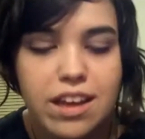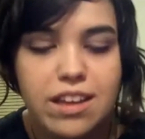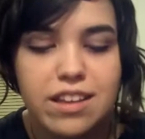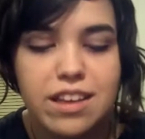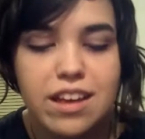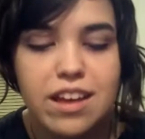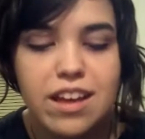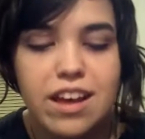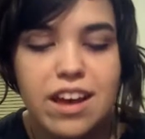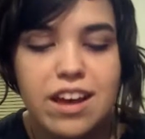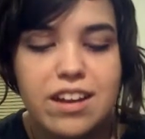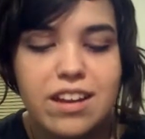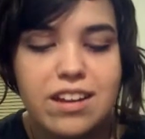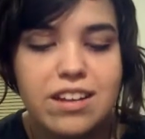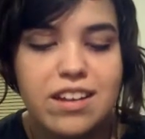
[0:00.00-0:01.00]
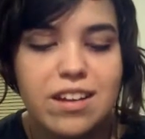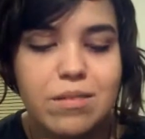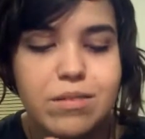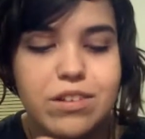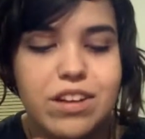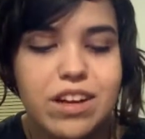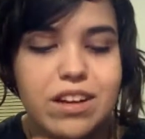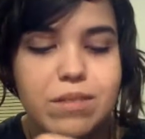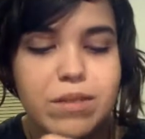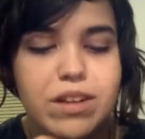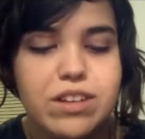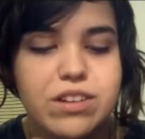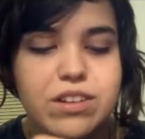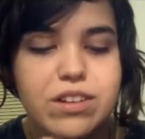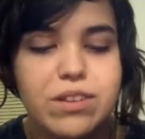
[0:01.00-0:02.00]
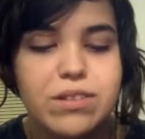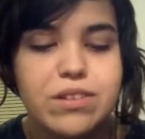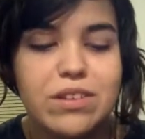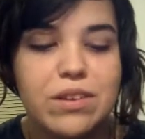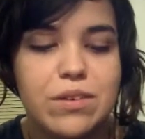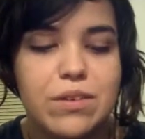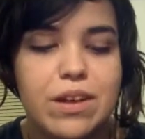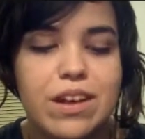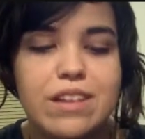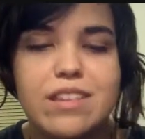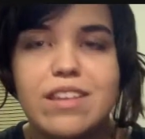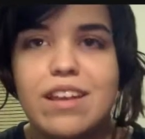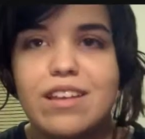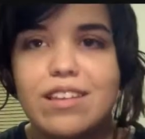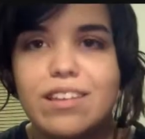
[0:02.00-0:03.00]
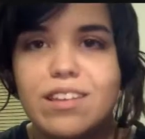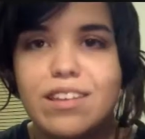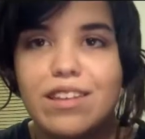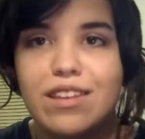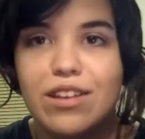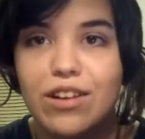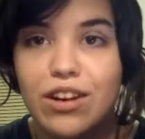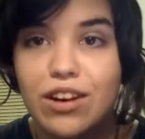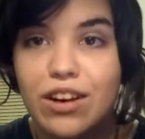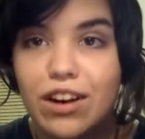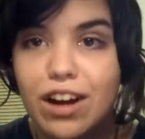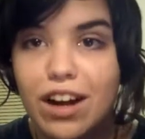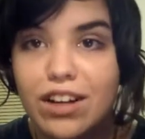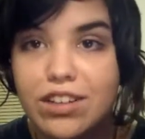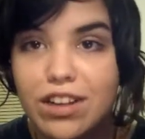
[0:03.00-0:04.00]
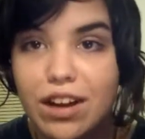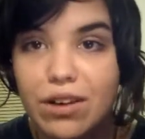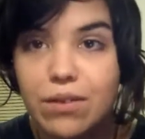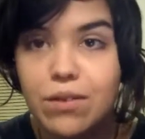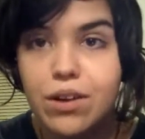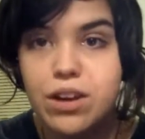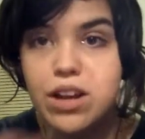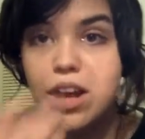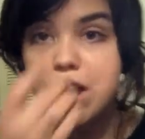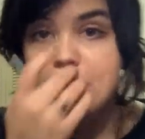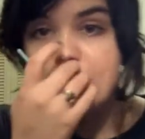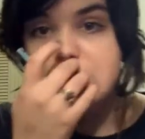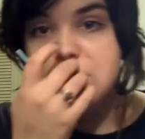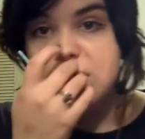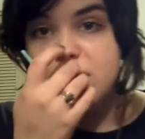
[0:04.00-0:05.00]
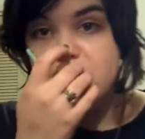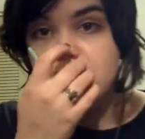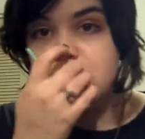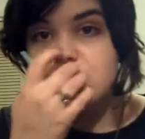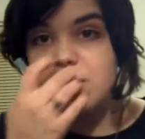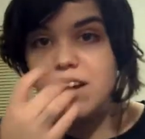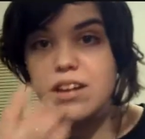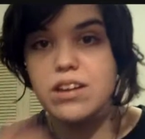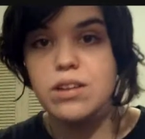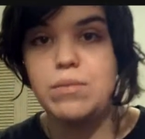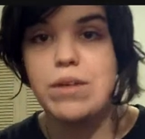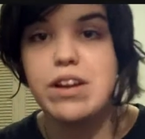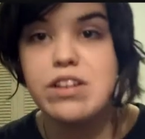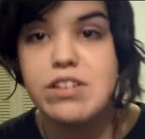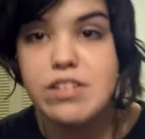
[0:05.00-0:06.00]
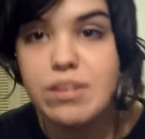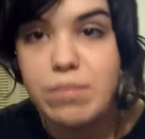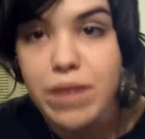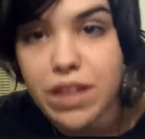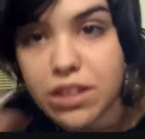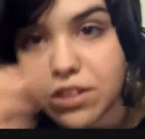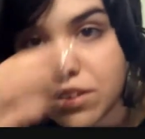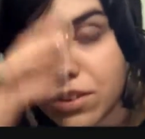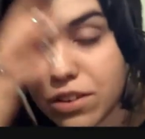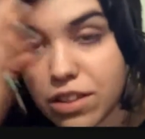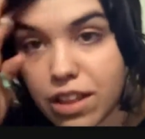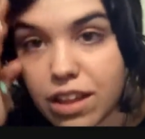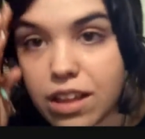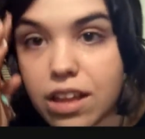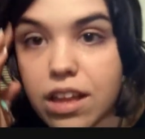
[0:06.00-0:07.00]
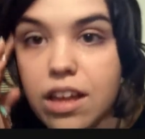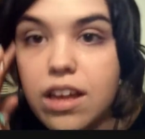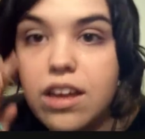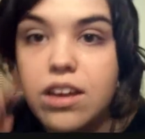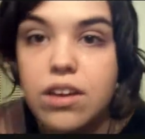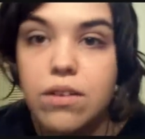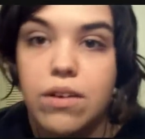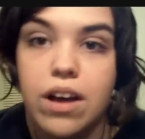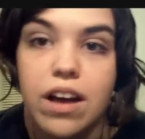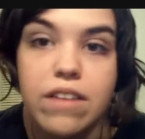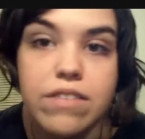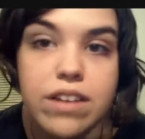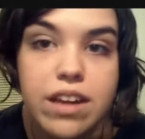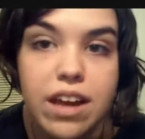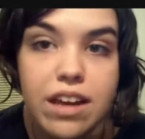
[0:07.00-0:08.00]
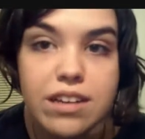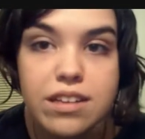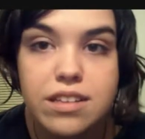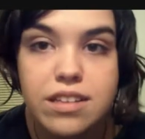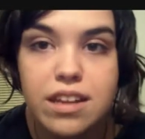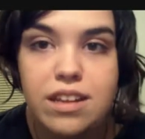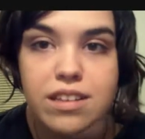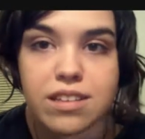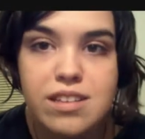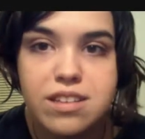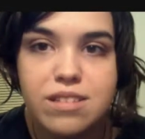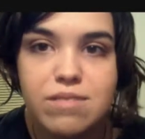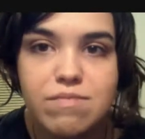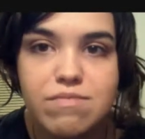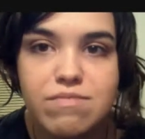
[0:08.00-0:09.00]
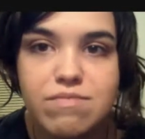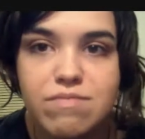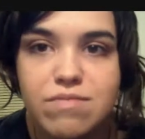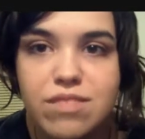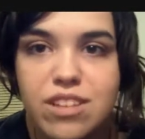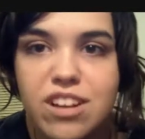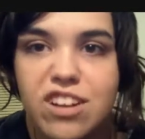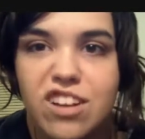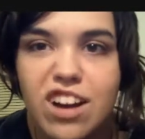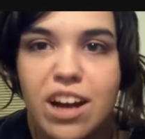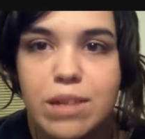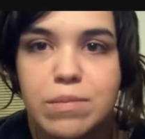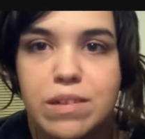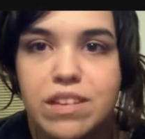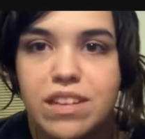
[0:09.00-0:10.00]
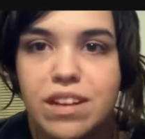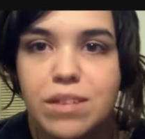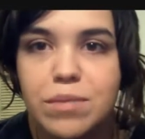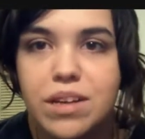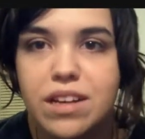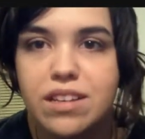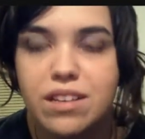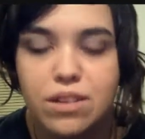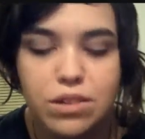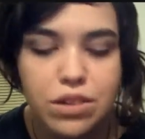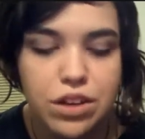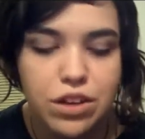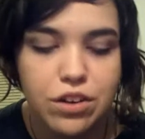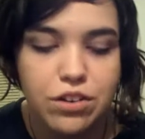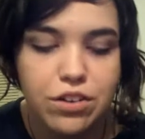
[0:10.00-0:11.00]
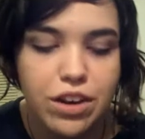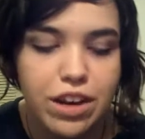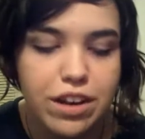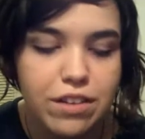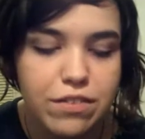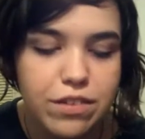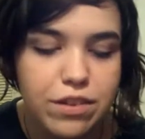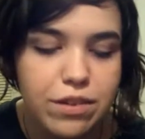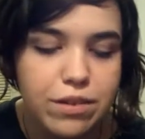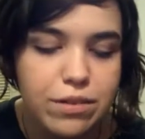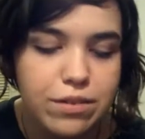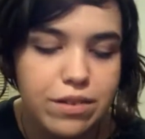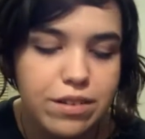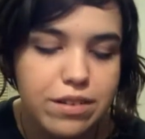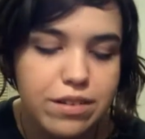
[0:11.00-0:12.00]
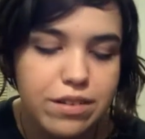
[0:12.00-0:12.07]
is I didn't double check to make sure there was no excess darker eyeshadow on. You need to check your brushes and make sure that you don't have any excess crap on there because it'll look gray if you don't.